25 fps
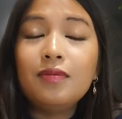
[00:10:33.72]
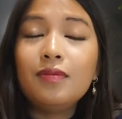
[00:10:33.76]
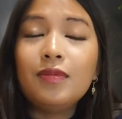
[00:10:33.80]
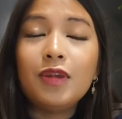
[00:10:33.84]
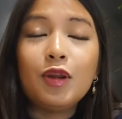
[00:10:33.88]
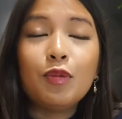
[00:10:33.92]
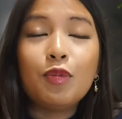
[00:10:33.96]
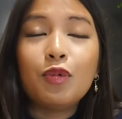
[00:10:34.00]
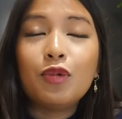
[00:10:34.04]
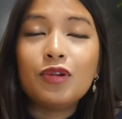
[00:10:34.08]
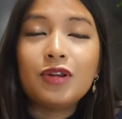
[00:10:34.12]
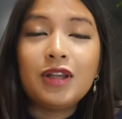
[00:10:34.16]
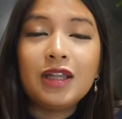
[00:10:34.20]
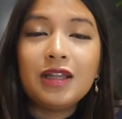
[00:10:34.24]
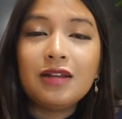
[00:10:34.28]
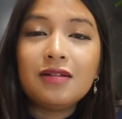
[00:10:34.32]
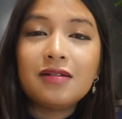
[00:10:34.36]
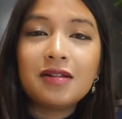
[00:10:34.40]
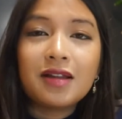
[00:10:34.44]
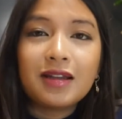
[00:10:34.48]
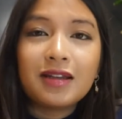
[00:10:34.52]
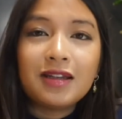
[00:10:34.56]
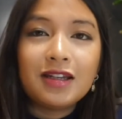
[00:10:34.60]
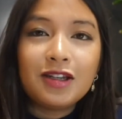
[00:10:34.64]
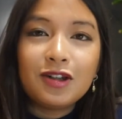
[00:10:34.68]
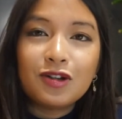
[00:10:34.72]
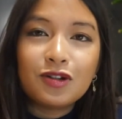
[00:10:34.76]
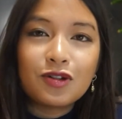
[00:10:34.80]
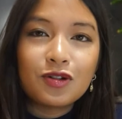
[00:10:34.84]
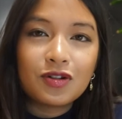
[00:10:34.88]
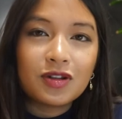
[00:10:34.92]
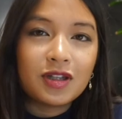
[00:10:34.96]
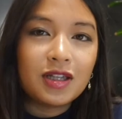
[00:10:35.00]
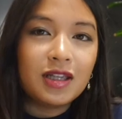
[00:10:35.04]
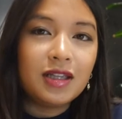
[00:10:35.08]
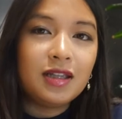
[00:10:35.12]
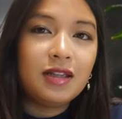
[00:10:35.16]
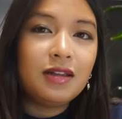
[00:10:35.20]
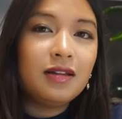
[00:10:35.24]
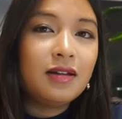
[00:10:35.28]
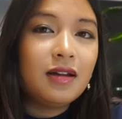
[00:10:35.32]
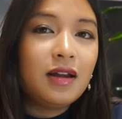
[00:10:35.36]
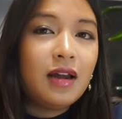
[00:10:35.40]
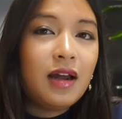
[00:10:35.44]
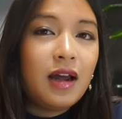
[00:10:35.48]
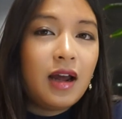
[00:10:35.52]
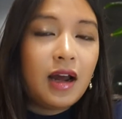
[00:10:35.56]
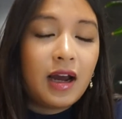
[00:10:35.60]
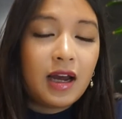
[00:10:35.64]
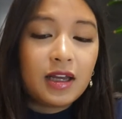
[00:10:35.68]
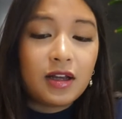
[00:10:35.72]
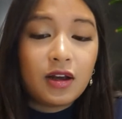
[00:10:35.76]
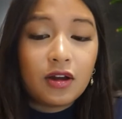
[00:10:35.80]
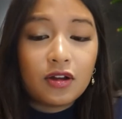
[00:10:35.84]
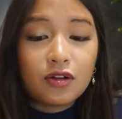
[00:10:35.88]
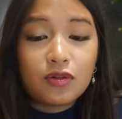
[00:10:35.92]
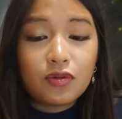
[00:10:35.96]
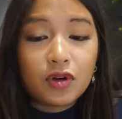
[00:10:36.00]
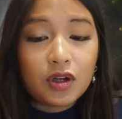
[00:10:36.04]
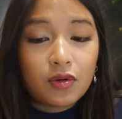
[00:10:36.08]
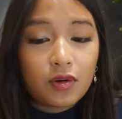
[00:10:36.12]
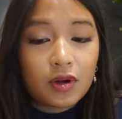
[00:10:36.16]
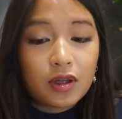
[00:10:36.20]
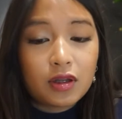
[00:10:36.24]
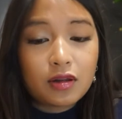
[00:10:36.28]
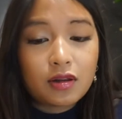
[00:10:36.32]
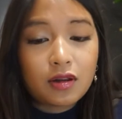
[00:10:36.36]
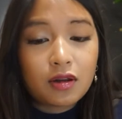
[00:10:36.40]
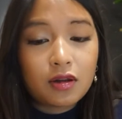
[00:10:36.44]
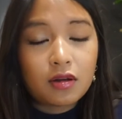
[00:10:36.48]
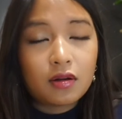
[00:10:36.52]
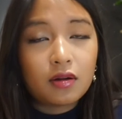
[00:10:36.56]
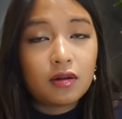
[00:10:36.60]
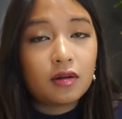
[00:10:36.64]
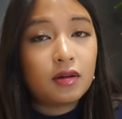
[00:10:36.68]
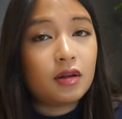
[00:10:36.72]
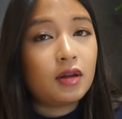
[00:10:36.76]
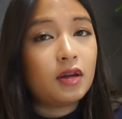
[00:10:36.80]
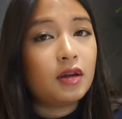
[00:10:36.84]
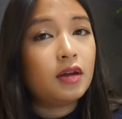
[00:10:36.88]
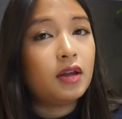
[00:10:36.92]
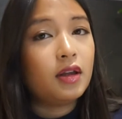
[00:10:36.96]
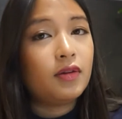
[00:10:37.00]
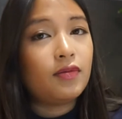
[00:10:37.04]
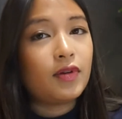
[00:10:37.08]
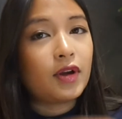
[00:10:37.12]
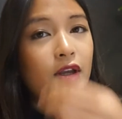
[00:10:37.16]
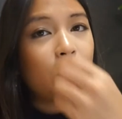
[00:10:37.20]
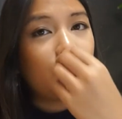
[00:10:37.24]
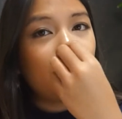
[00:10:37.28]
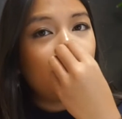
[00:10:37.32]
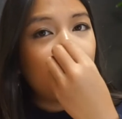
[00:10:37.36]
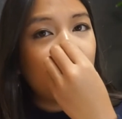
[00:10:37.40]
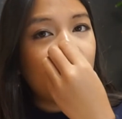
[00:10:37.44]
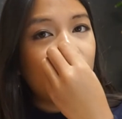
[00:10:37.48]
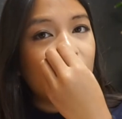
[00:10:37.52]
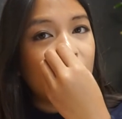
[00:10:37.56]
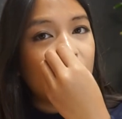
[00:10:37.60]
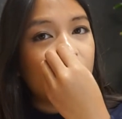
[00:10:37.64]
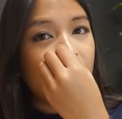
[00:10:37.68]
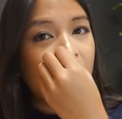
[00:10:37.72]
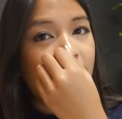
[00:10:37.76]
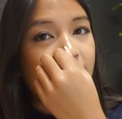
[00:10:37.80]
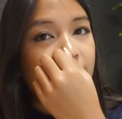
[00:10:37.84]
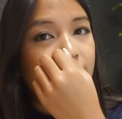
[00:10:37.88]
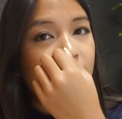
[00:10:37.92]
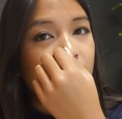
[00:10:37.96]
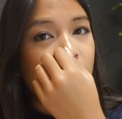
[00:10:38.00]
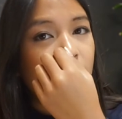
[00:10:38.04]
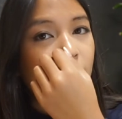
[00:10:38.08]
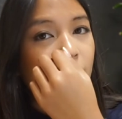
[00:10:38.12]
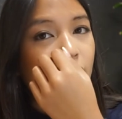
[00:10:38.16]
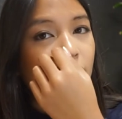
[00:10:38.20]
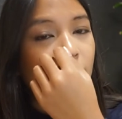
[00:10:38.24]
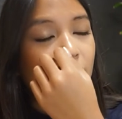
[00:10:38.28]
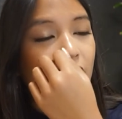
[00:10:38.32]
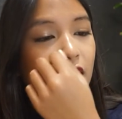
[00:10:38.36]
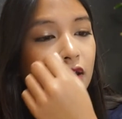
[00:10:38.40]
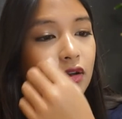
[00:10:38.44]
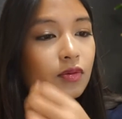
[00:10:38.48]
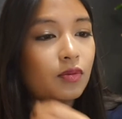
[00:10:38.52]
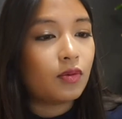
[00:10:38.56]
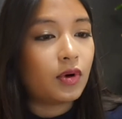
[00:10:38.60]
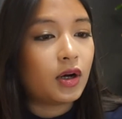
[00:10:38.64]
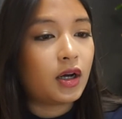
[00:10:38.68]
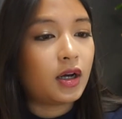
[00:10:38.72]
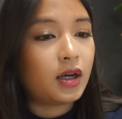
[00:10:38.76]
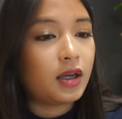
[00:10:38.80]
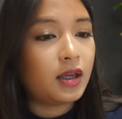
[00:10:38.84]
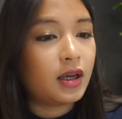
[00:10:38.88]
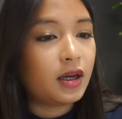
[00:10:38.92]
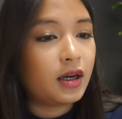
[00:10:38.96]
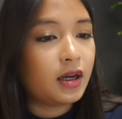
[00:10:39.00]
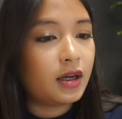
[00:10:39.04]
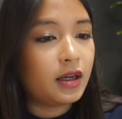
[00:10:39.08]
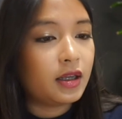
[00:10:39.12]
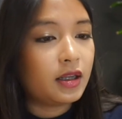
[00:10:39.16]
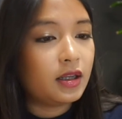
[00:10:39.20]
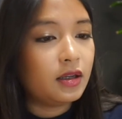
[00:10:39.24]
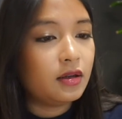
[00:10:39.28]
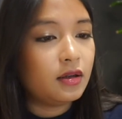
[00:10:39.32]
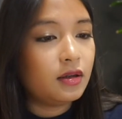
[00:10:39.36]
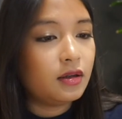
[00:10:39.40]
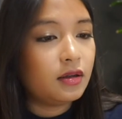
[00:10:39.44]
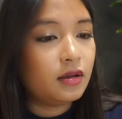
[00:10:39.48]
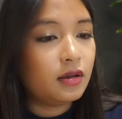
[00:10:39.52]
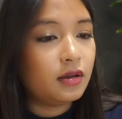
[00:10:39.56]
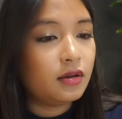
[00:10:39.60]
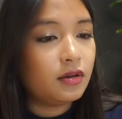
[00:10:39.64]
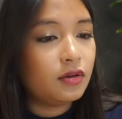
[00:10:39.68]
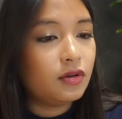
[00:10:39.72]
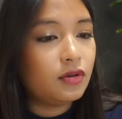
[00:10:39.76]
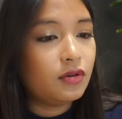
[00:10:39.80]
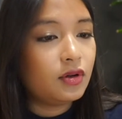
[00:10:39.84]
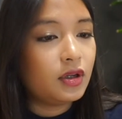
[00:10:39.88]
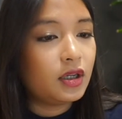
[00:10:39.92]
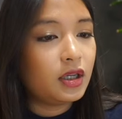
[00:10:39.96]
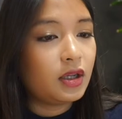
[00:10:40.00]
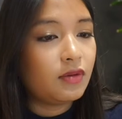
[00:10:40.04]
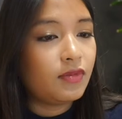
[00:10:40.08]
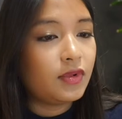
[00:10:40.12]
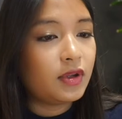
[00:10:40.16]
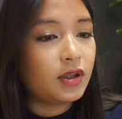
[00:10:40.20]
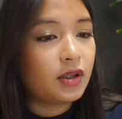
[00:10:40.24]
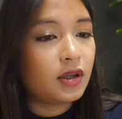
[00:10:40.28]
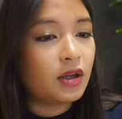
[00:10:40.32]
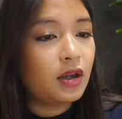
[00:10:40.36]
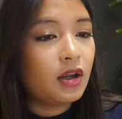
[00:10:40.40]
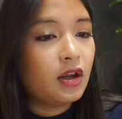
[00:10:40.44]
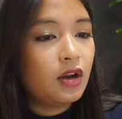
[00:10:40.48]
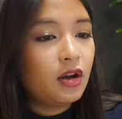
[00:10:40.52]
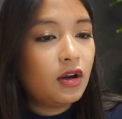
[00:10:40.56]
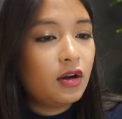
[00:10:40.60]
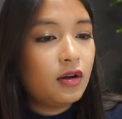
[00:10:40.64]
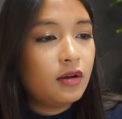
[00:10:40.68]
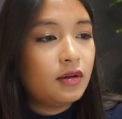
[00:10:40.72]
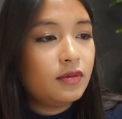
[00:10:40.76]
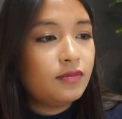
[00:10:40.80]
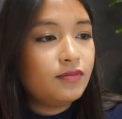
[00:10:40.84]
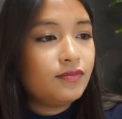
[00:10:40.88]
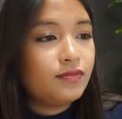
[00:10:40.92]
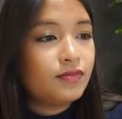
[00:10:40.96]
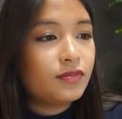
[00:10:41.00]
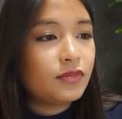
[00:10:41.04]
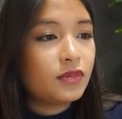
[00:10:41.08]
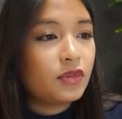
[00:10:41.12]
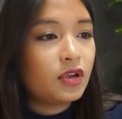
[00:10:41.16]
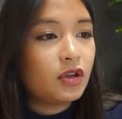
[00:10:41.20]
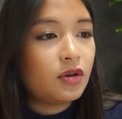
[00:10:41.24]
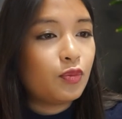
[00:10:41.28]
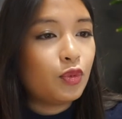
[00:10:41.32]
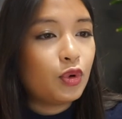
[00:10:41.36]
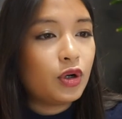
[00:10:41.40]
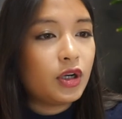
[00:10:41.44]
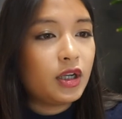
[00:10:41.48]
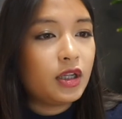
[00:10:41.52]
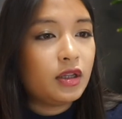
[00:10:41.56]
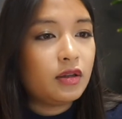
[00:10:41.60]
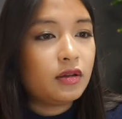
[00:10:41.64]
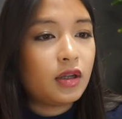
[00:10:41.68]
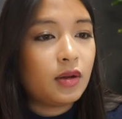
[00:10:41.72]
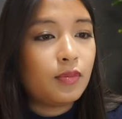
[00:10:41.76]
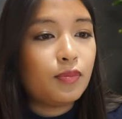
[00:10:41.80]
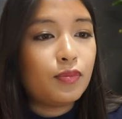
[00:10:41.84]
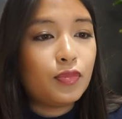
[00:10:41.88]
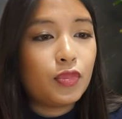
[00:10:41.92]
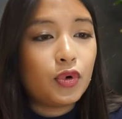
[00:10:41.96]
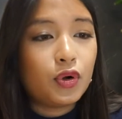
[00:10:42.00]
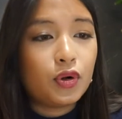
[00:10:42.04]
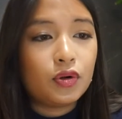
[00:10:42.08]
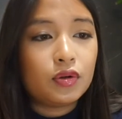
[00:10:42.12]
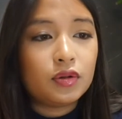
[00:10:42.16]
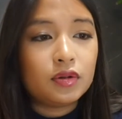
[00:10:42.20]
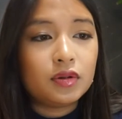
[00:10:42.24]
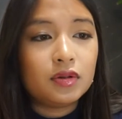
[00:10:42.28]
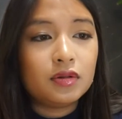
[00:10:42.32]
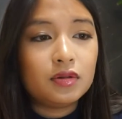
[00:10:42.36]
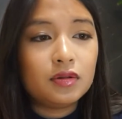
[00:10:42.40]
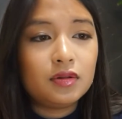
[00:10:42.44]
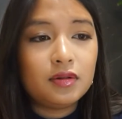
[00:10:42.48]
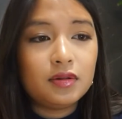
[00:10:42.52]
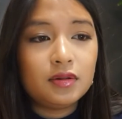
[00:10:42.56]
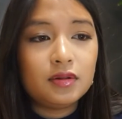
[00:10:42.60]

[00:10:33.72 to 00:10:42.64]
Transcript: people think that's interesting. I got requests if I could film that, so that's why I do it. If it's a pretty simple